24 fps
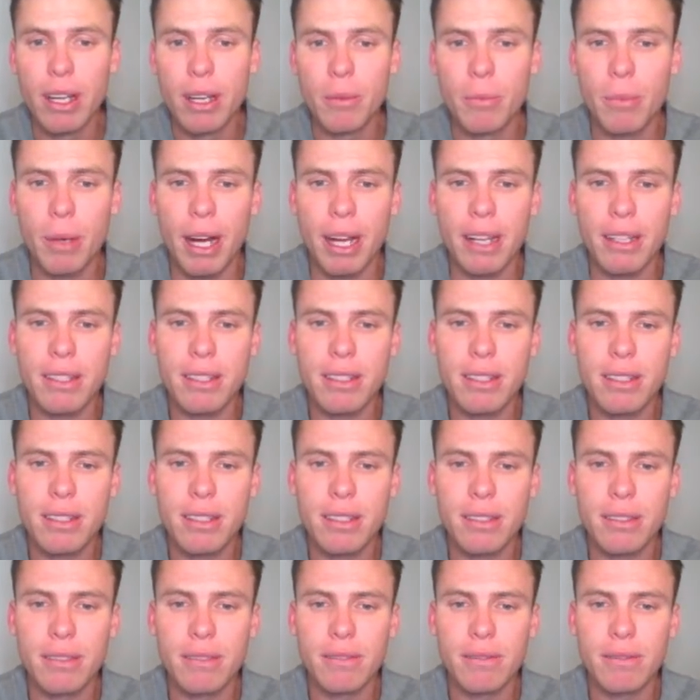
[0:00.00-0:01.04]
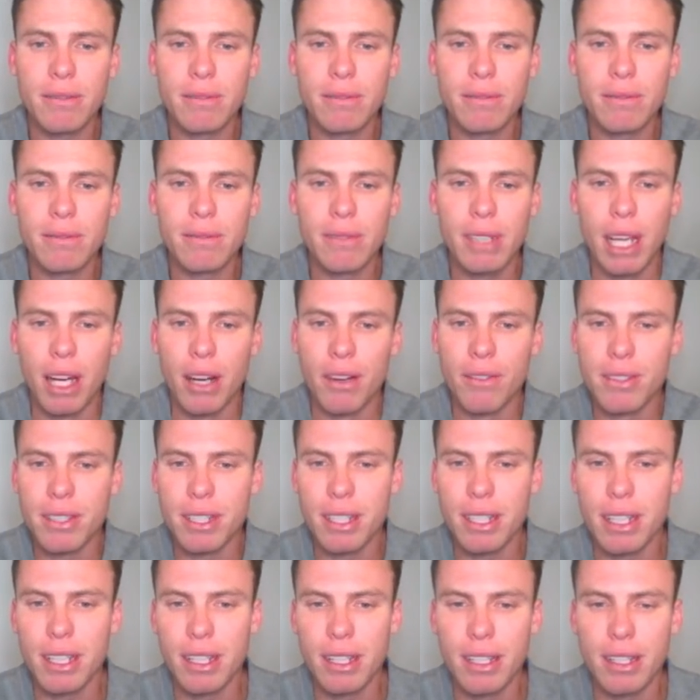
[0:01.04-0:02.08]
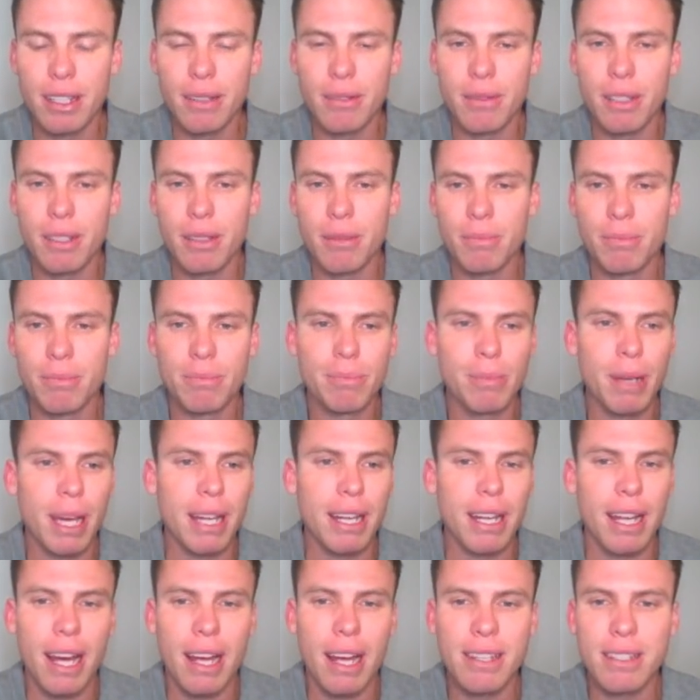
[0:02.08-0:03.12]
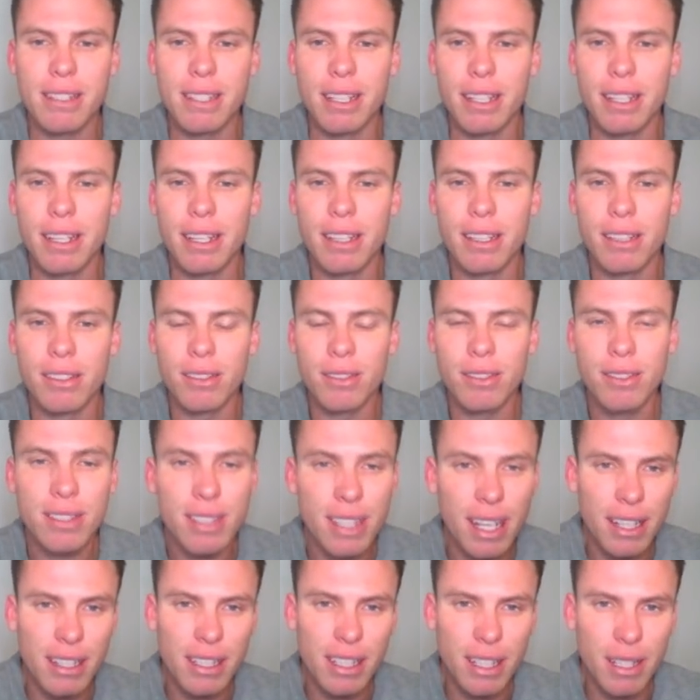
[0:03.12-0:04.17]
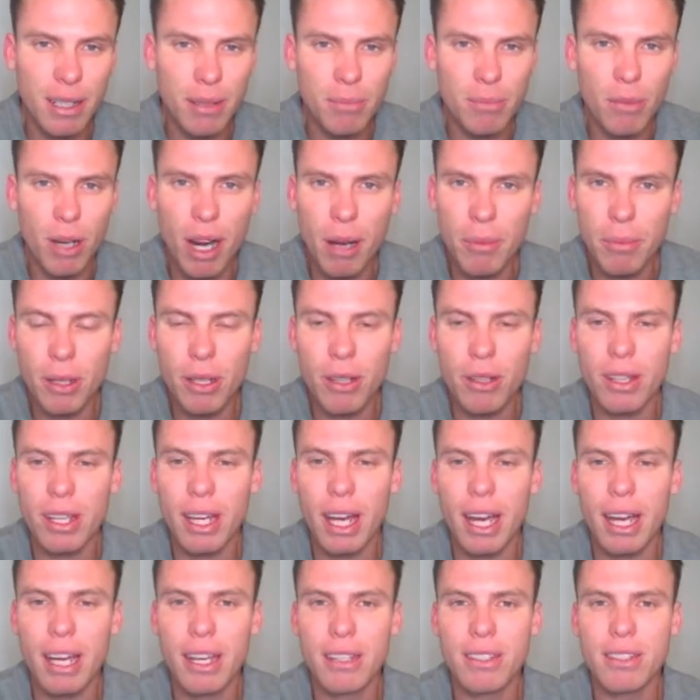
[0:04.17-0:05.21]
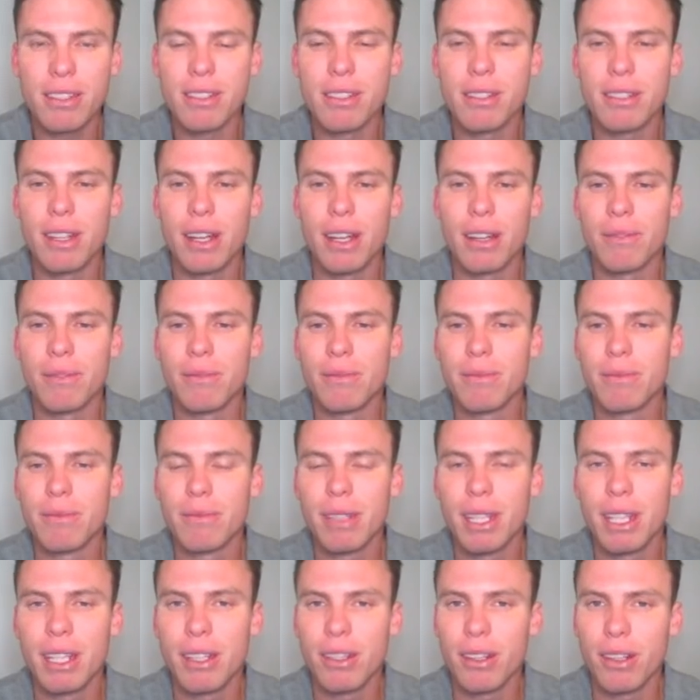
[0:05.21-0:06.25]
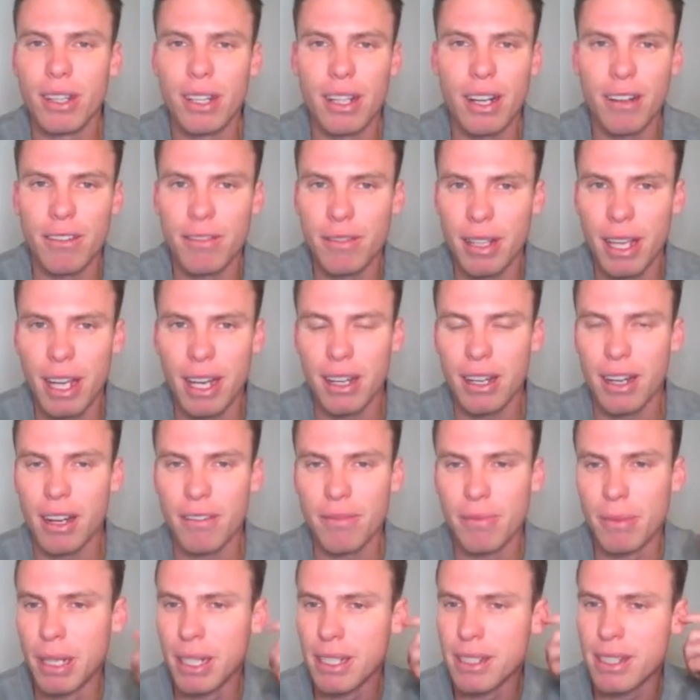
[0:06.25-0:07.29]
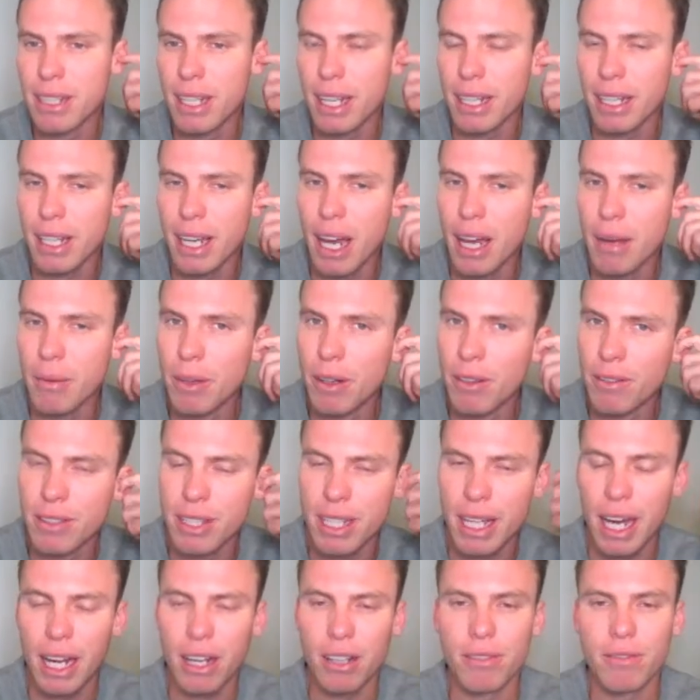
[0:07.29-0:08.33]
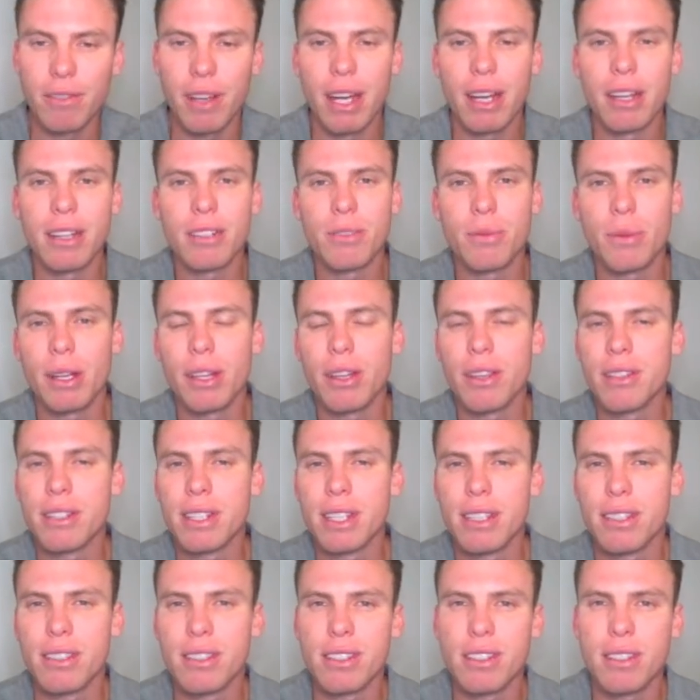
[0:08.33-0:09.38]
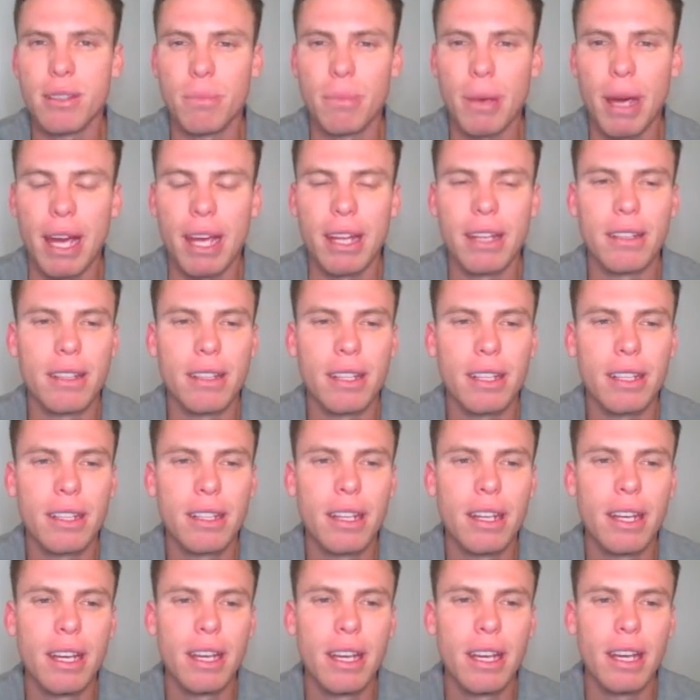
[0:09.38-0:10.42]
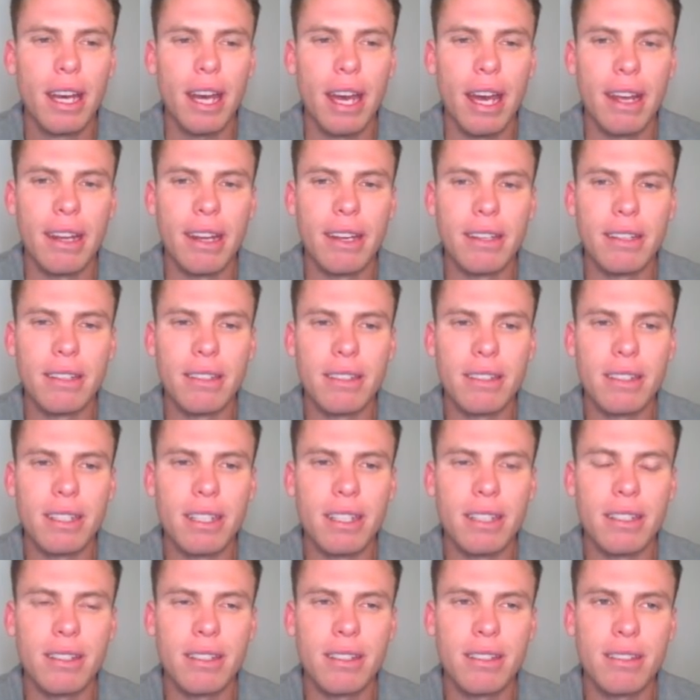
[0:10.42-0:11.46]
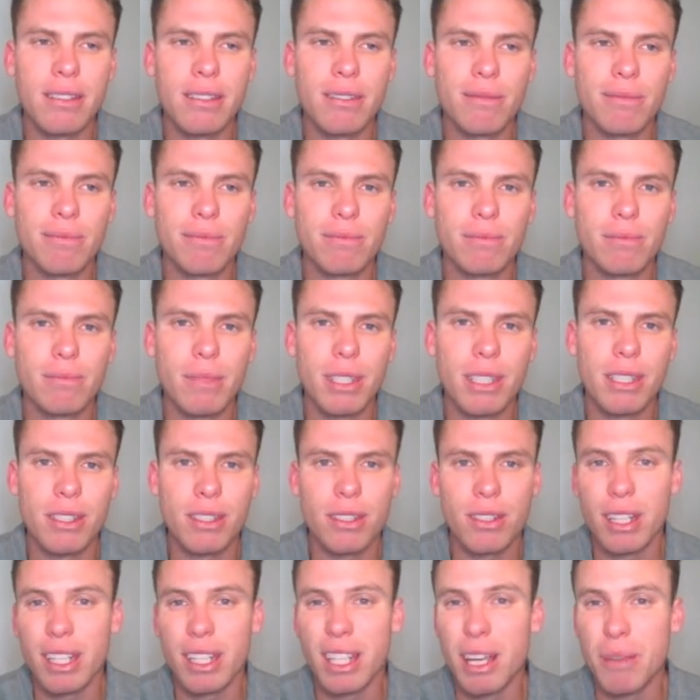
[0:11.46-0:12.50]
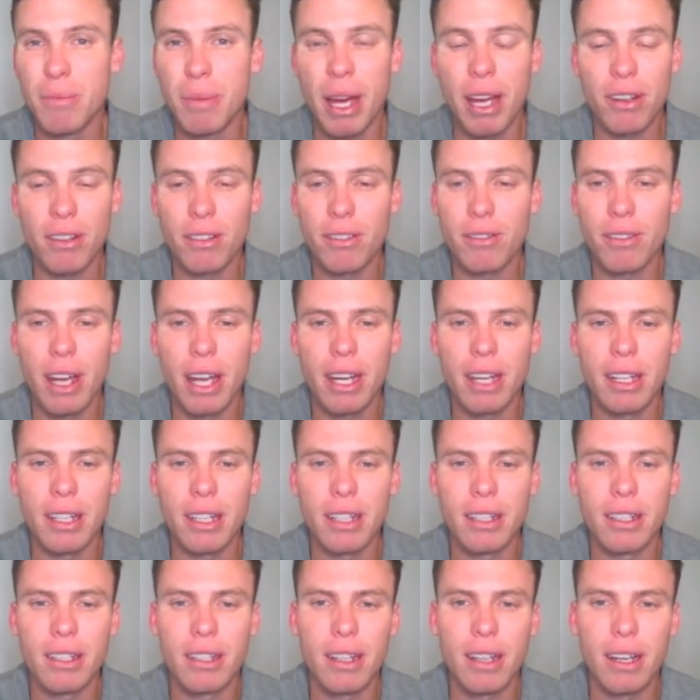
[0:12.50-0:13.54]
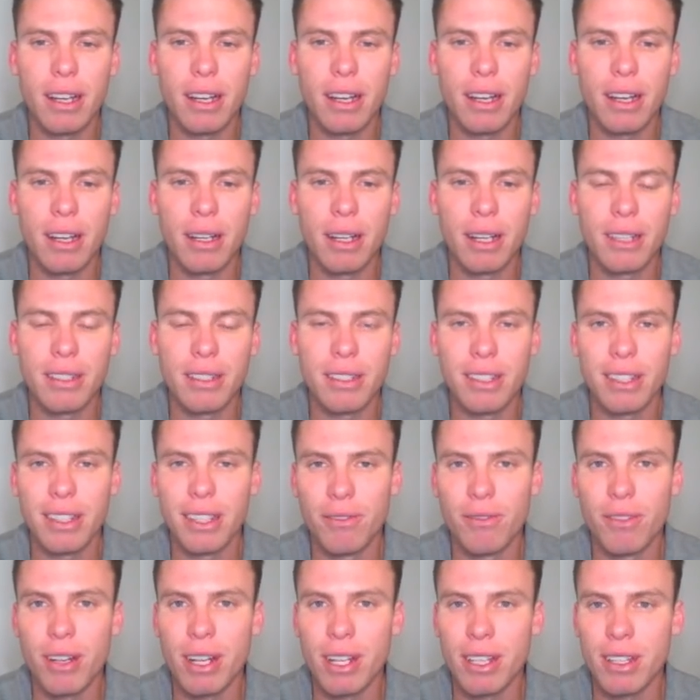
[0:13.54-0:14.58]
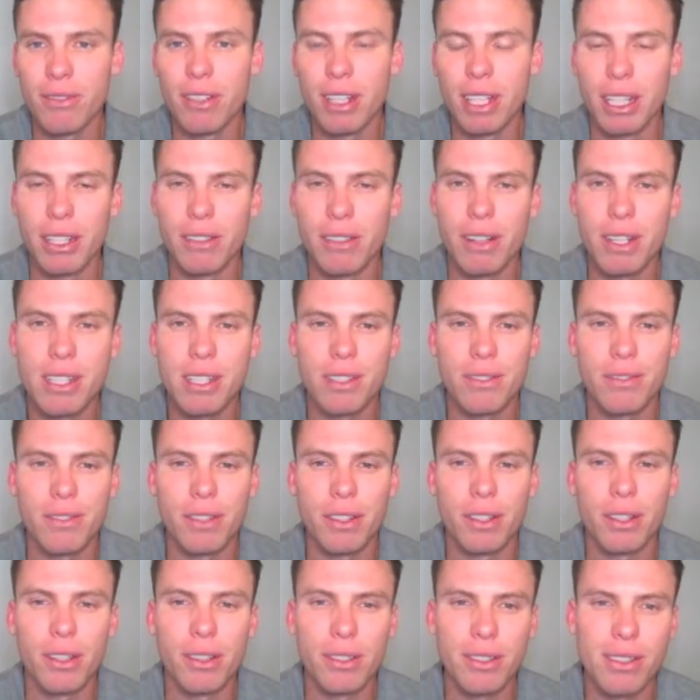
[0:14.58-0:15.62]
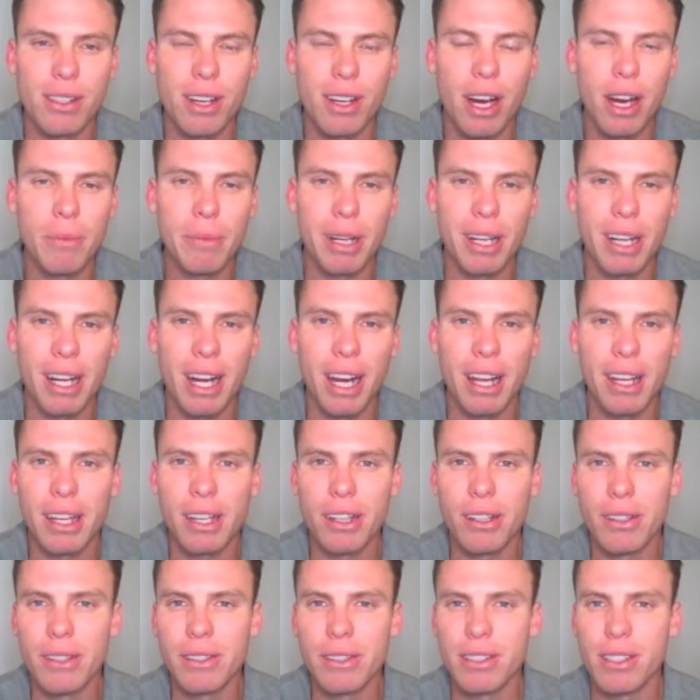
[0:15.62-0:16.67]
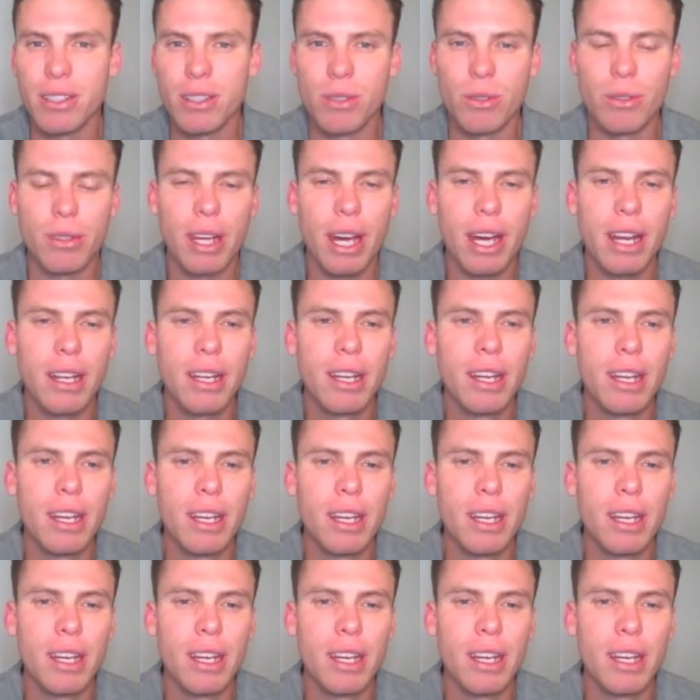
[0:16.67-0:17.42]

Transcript: But yeah, obviously the, the, the Payne Haas thing, it looks sounds like he might be okay. It just, you know, he got enough, he had enough minutes in that game and obviously aggravated. It's one of those things, just a pain thing and it's it's just going to keep aggravating uh, until he re- really rests it for a long time. And are they going to do that?